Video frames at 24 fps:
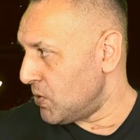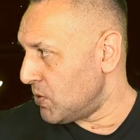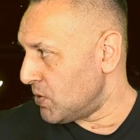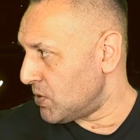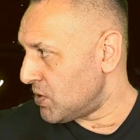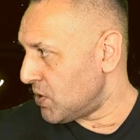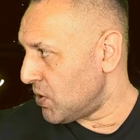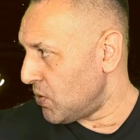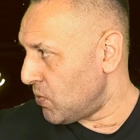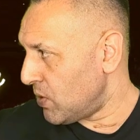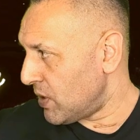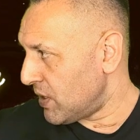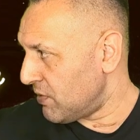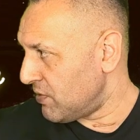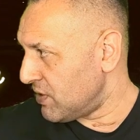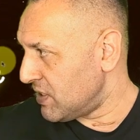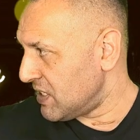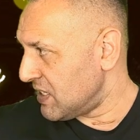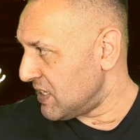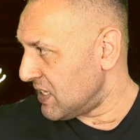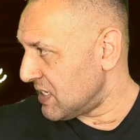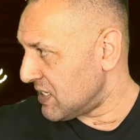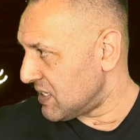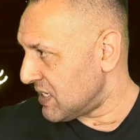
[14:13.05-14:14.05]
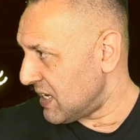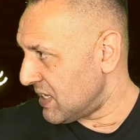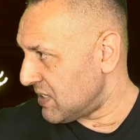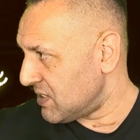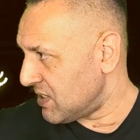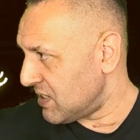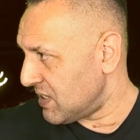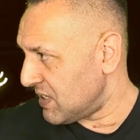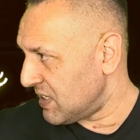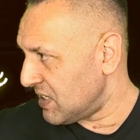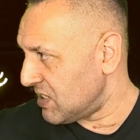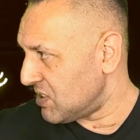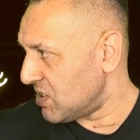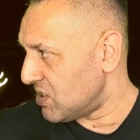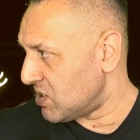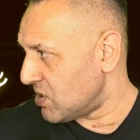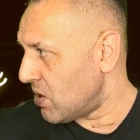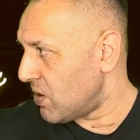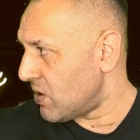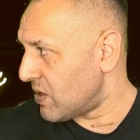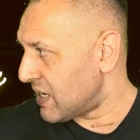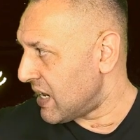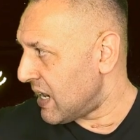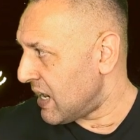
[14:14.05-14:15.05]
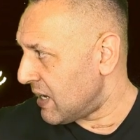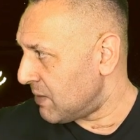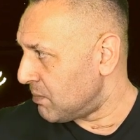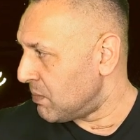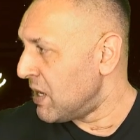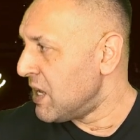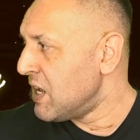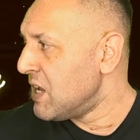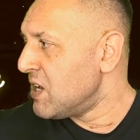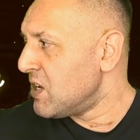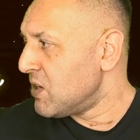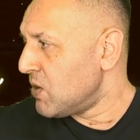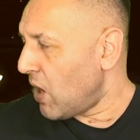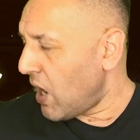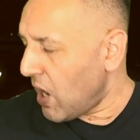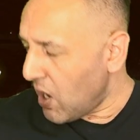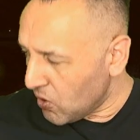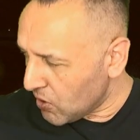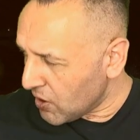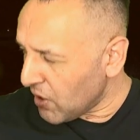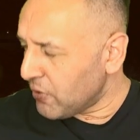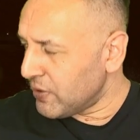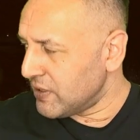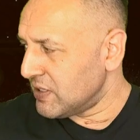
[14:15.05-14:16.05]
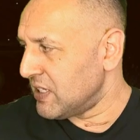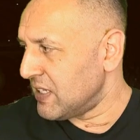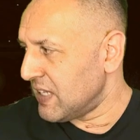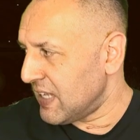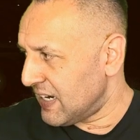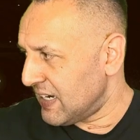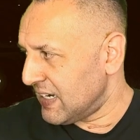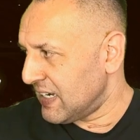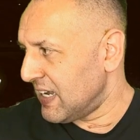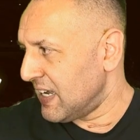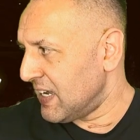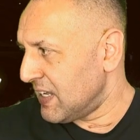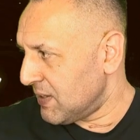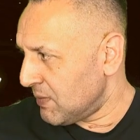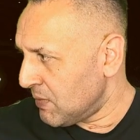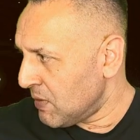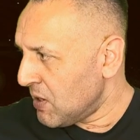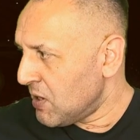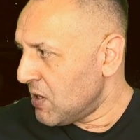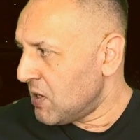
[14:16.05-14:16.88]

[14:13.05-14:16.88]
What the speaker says: So whatever's in the center, and this is Oraham. I'll go into that again.